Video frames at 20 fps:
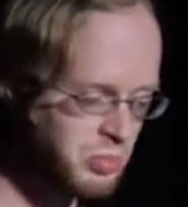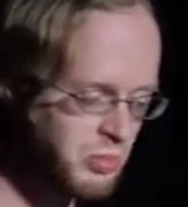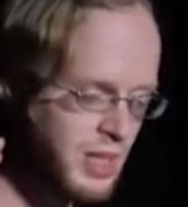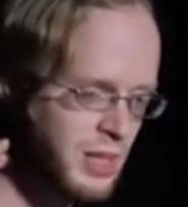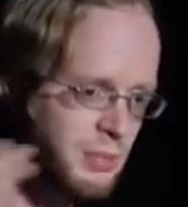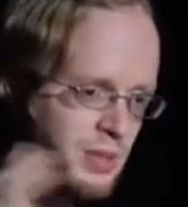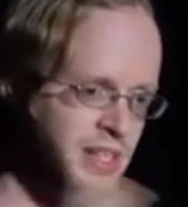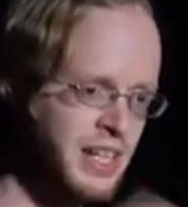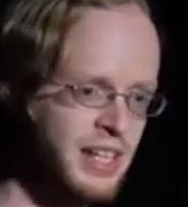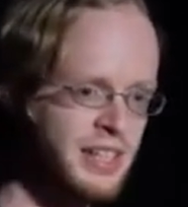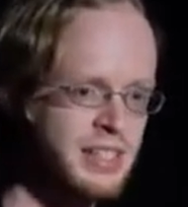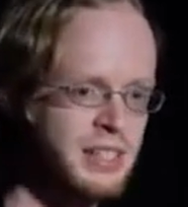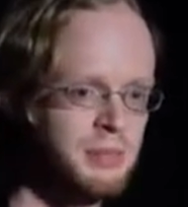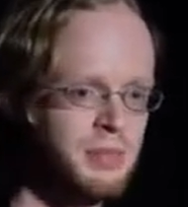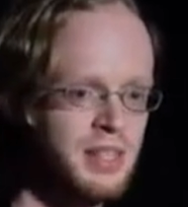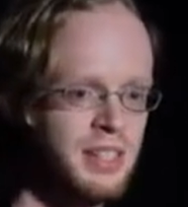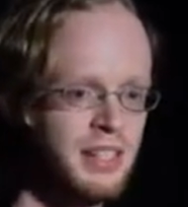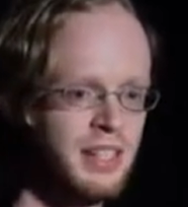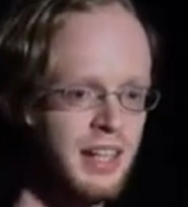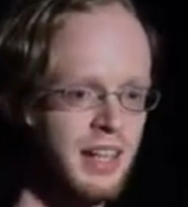pretends to
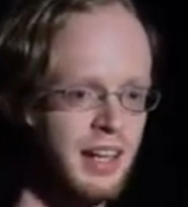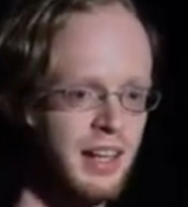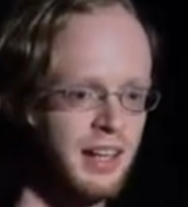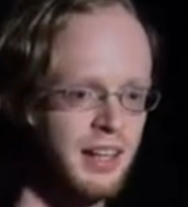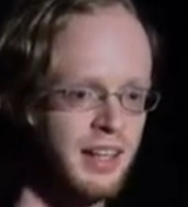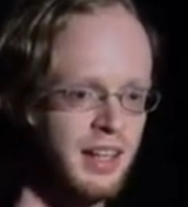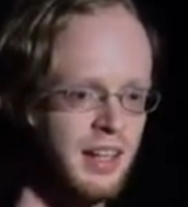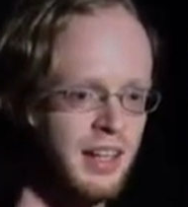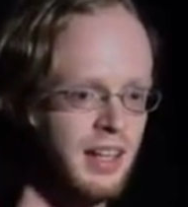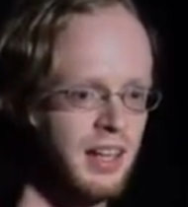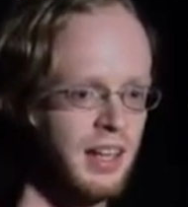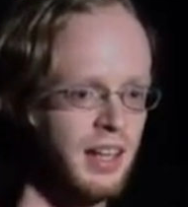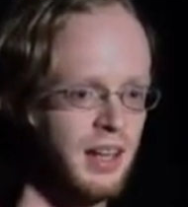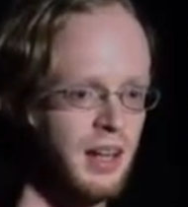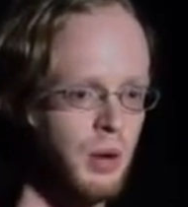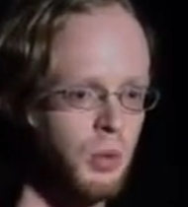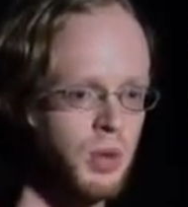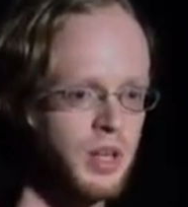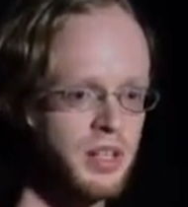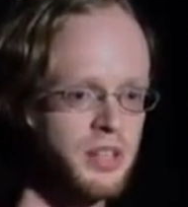be uh,
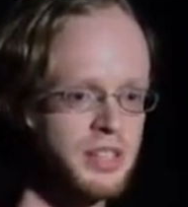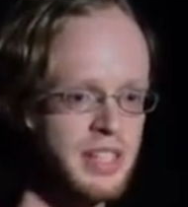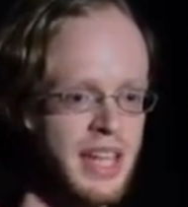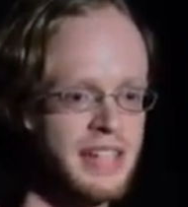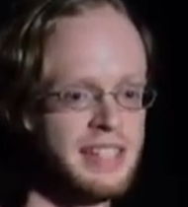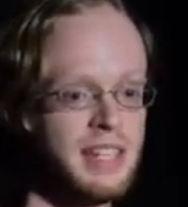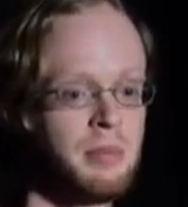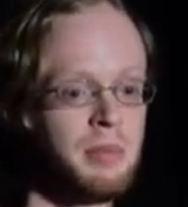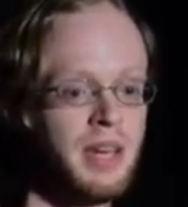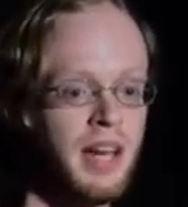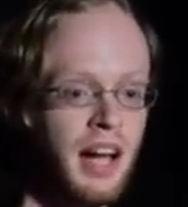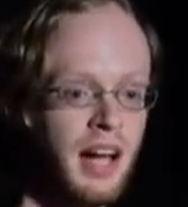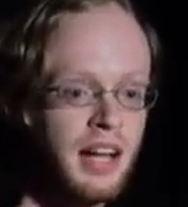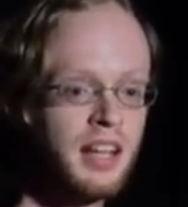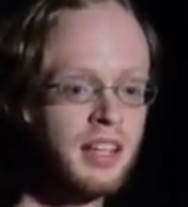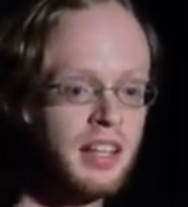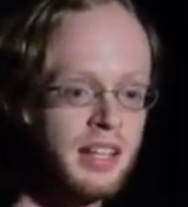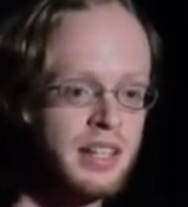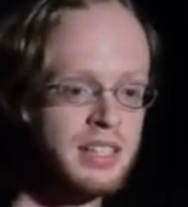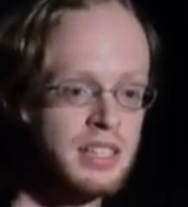a Windows SAPI
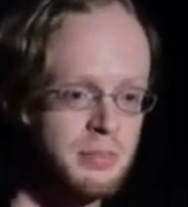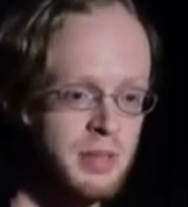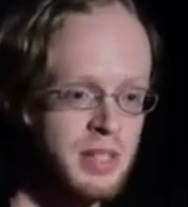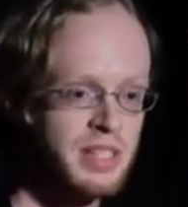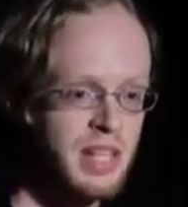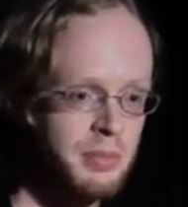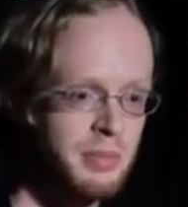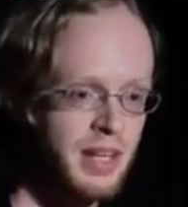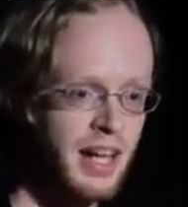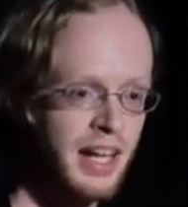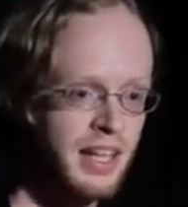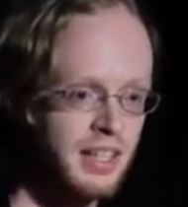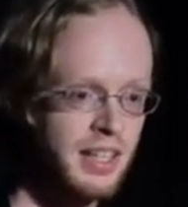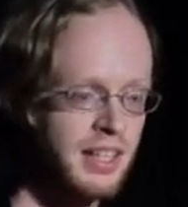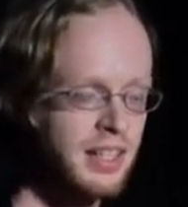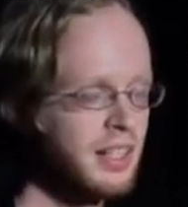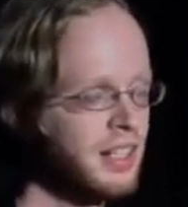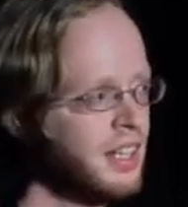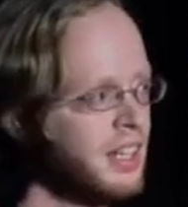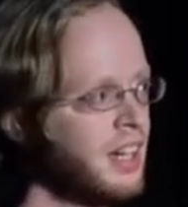client, speech API
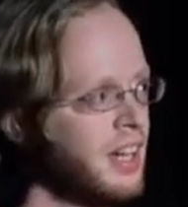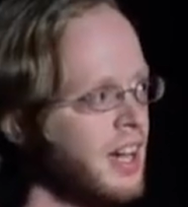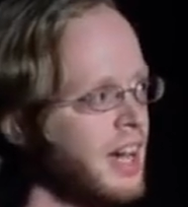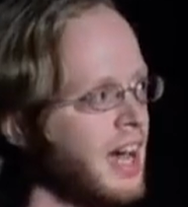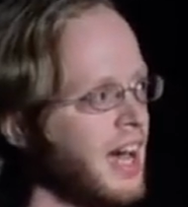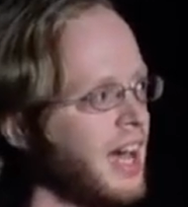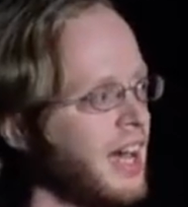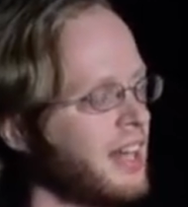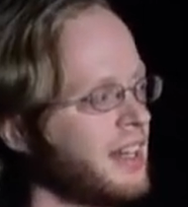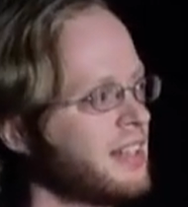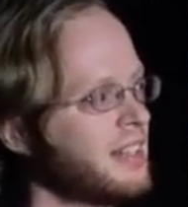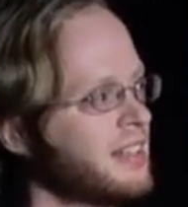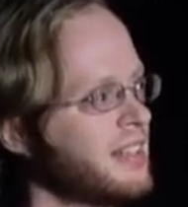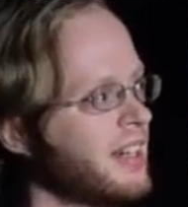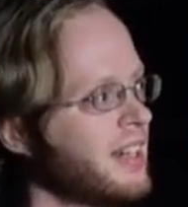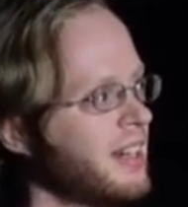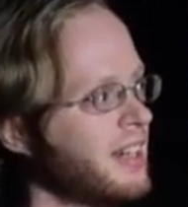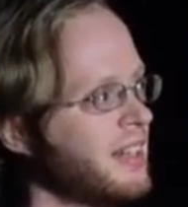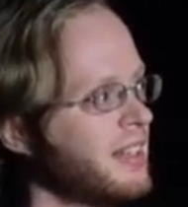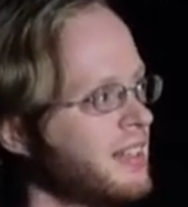client, and
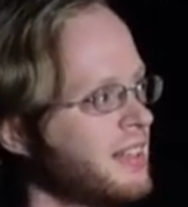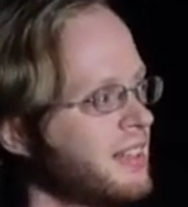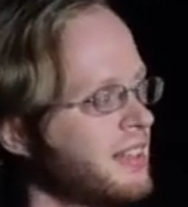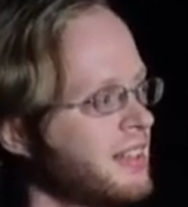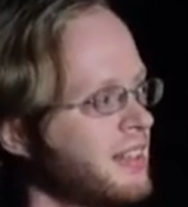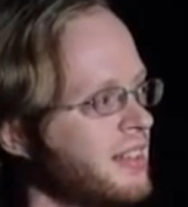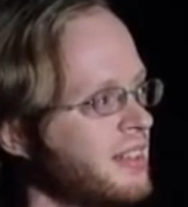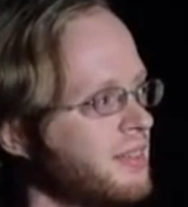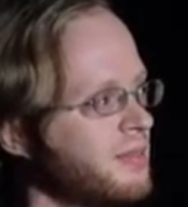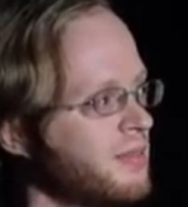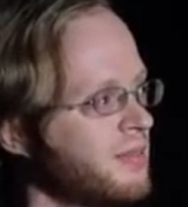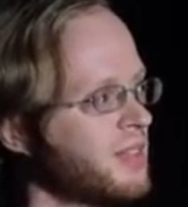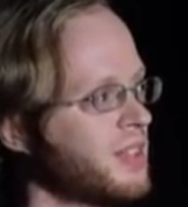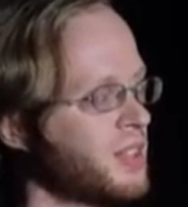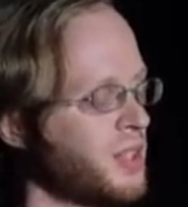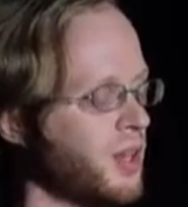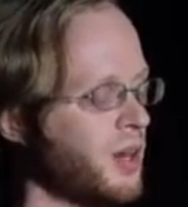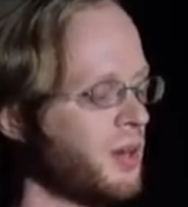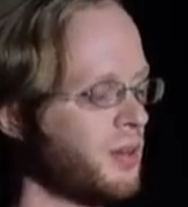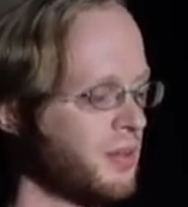uh, you
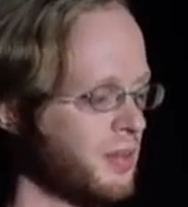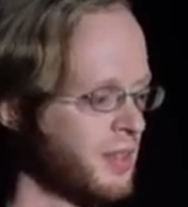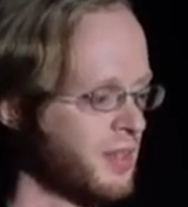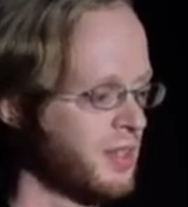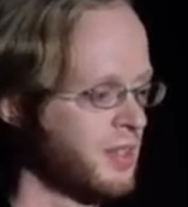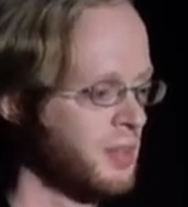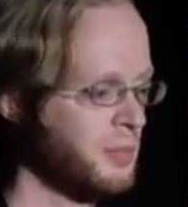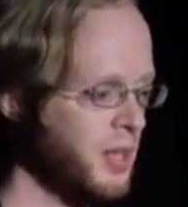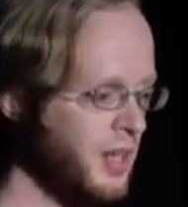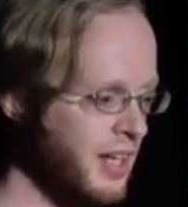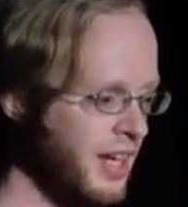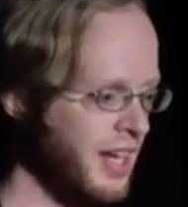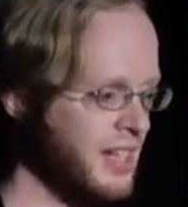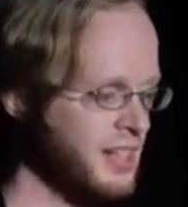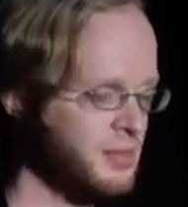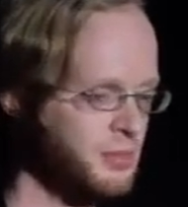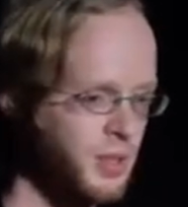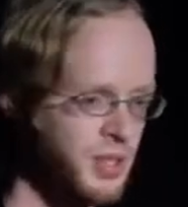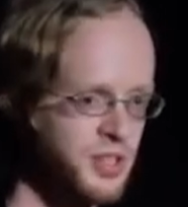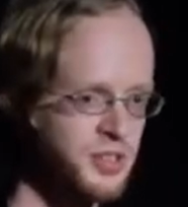know
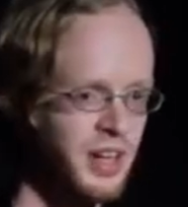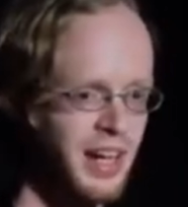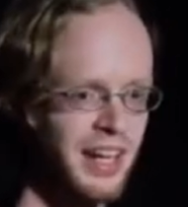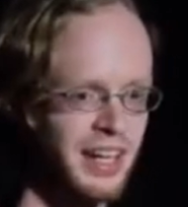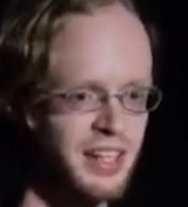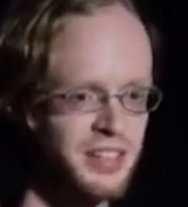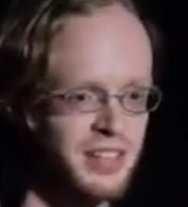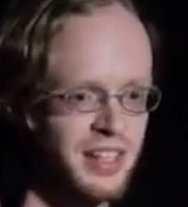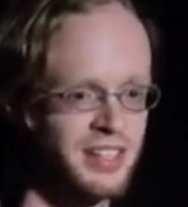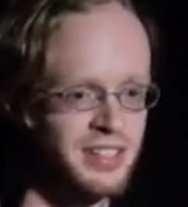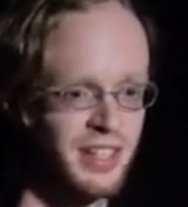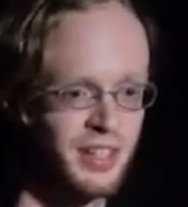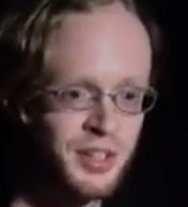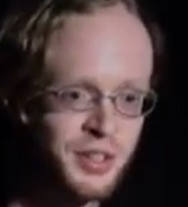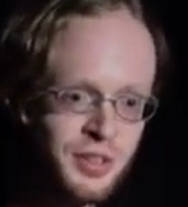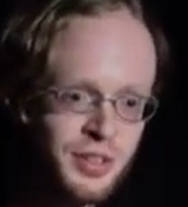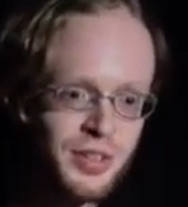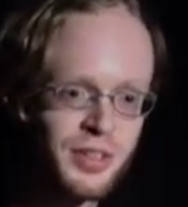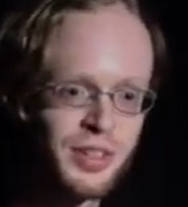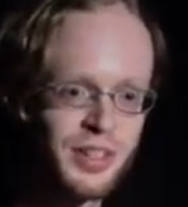communicates with Dragon. Dragon's like, cool,